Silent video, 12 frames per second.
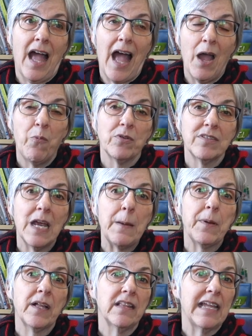I will
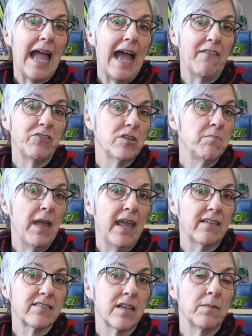typically have to
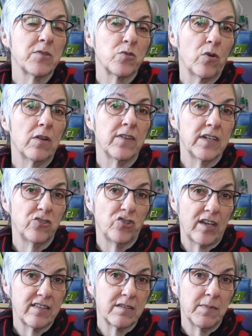make some sort of an
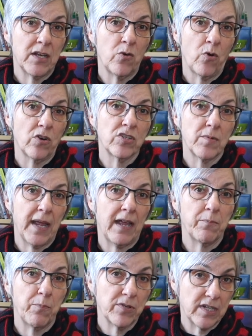adjustment in order to
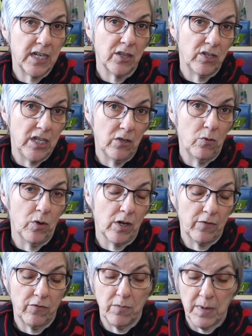make a particular heel
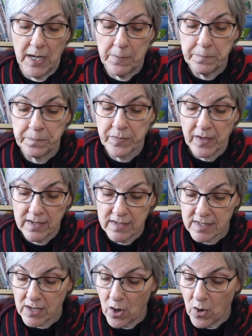work for me.
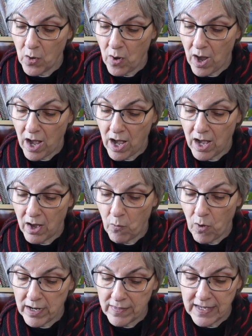So
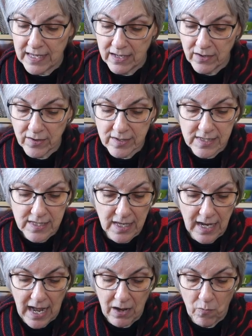one of the heels
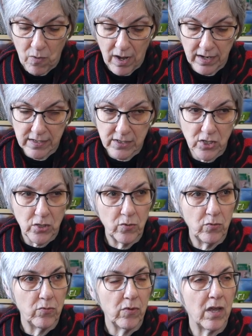that I wanted
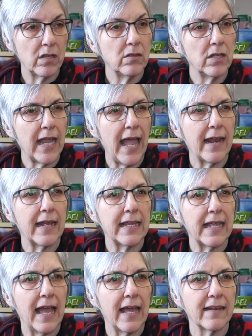to look at
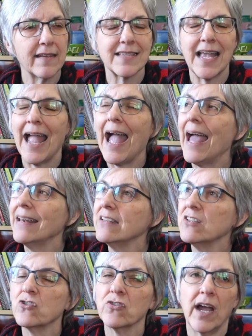again, because I
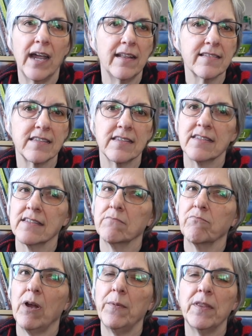hadn't tried it since
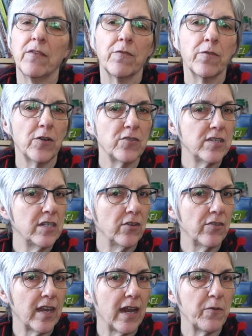probably the first
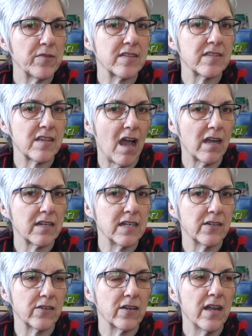year that I was a sock
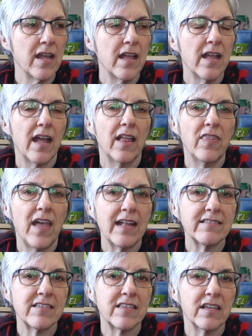knitter, and
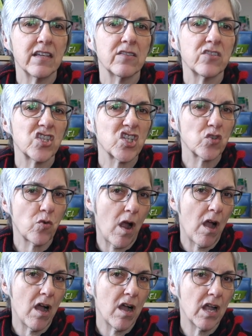that's the
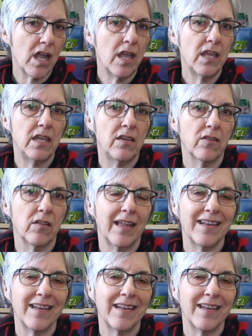strong heel.